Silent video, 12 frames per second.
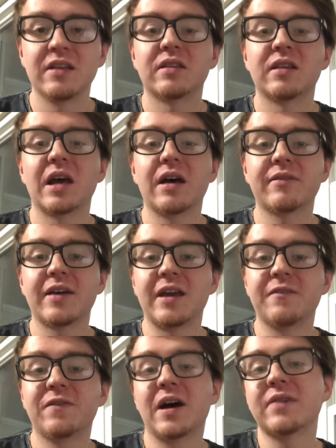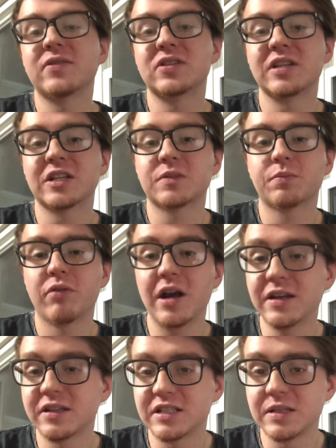They have a 5 to 6
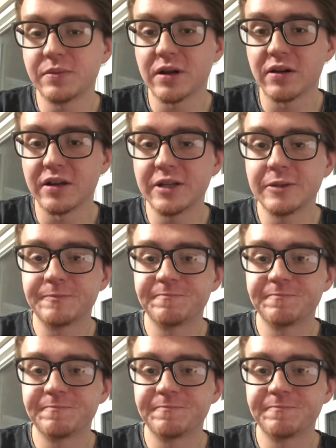pregnancy period,